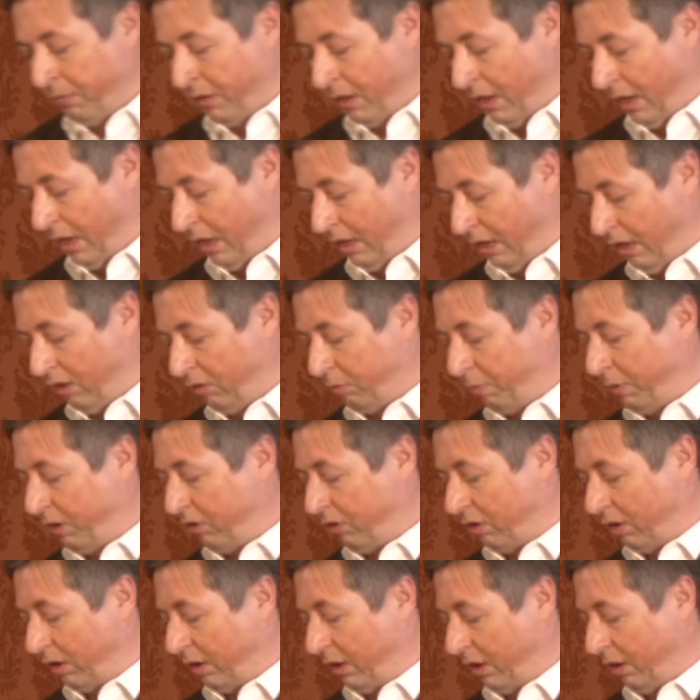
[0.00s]
and
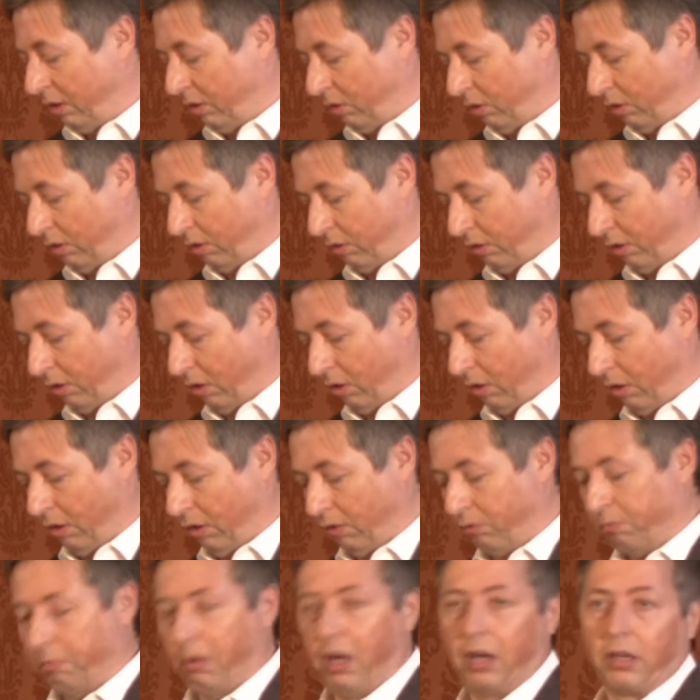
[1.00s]
especially to the theory
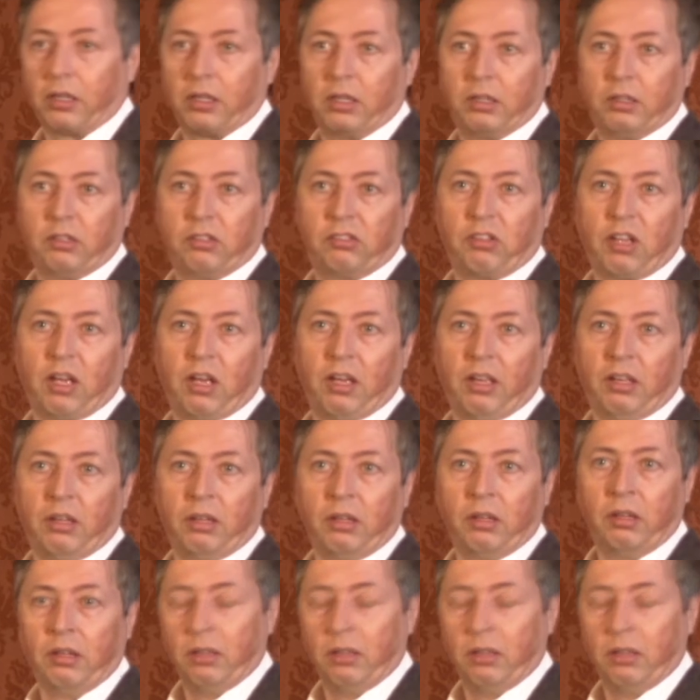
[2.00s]
of market design.